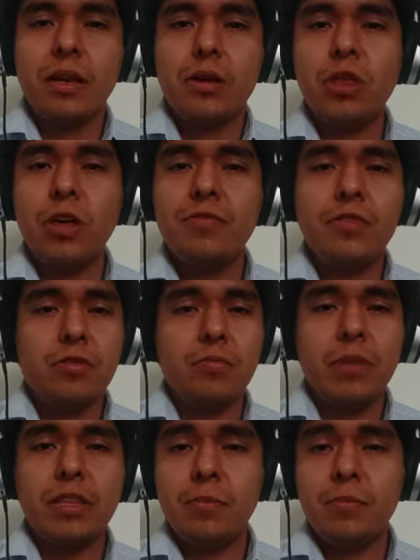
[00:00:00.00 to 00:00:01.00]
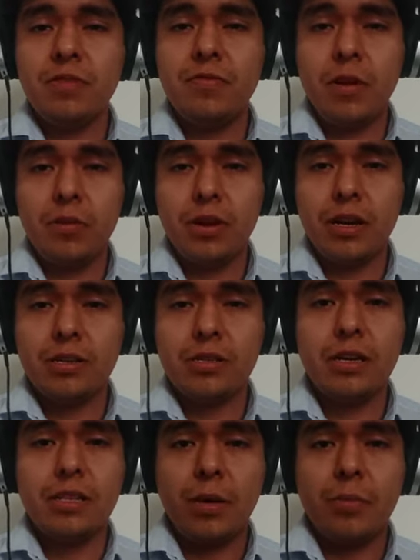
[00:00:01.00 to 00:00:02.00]
Good afternoon, my name is Flavio
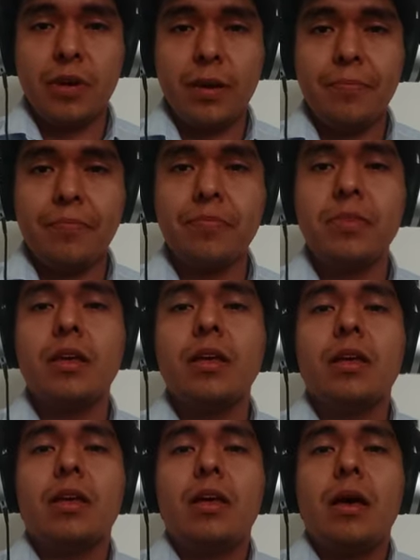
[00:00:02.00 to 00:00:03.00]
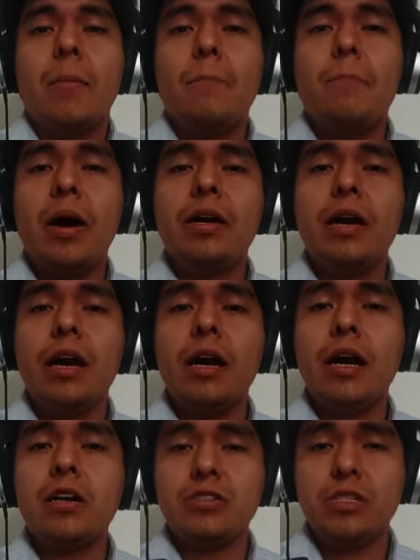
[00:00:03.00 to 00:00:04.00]
Garcia Tapia. My
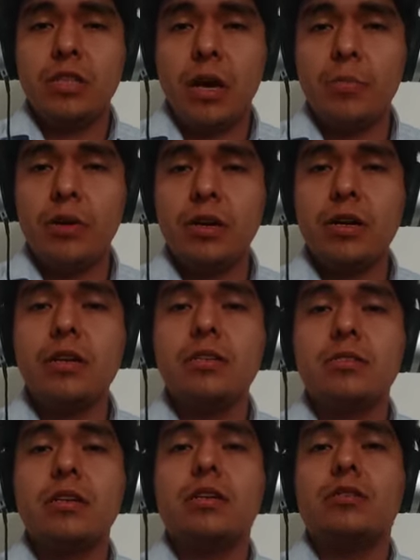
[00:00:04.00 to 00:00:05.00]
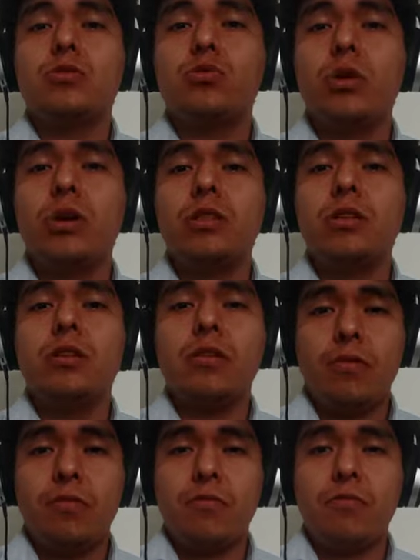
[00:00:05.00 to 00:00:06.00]
NRC number is
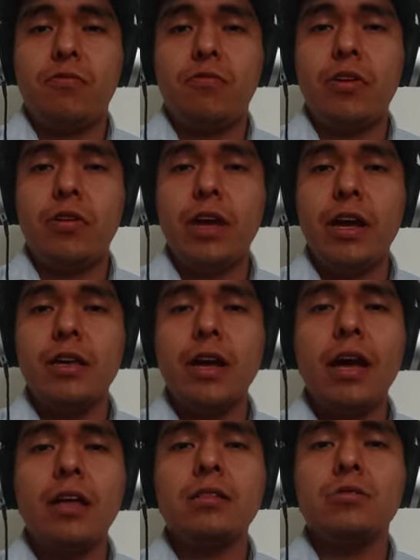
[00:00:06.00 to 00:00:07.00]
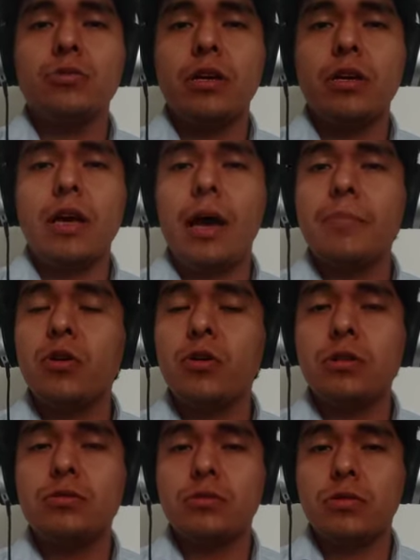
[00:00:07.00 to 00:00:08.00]
2048, and today I'm
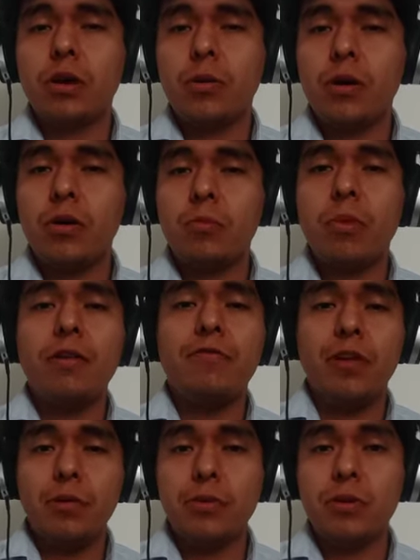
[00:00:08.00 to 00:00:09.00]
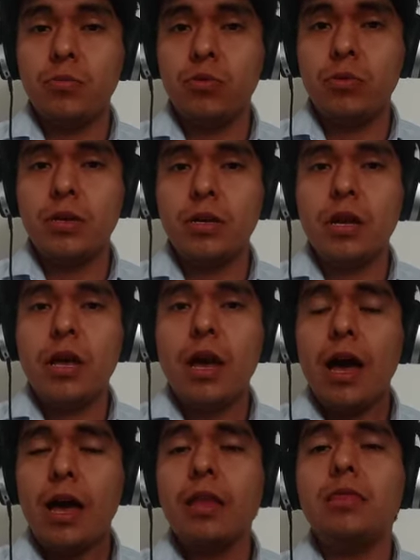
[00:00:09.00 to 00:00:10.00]
going to talk about my favorite movie
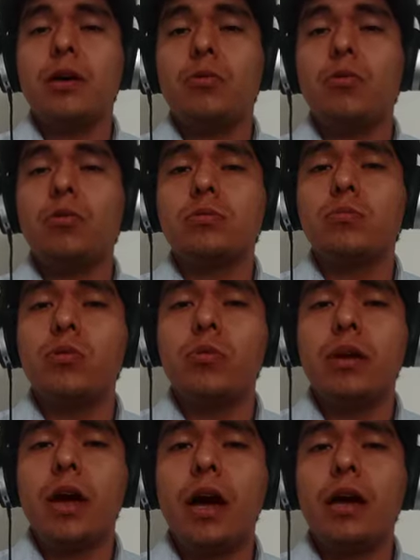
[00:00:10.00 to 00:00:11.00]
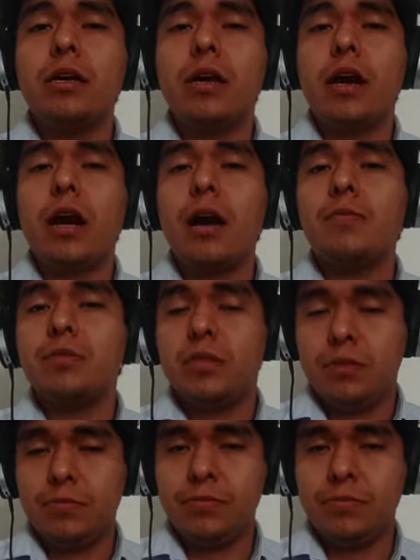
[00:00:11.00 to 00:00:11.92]
and the worst movie I have seen.